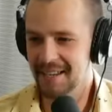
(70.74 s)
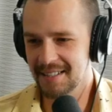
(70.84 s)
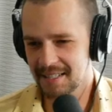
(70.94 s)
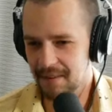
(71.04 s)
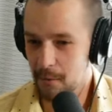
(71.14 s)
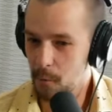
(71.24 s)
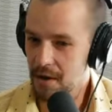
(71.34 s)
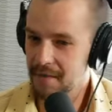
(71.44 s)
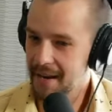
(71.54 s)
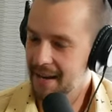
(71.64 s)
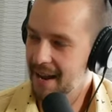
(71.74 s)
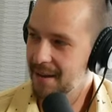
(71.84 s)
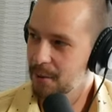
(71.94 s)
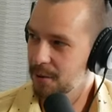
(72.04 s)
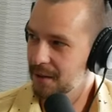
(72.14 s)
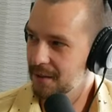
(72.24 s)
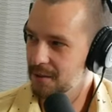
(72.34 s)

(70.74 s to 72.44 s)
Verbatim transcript: kids if I won that category,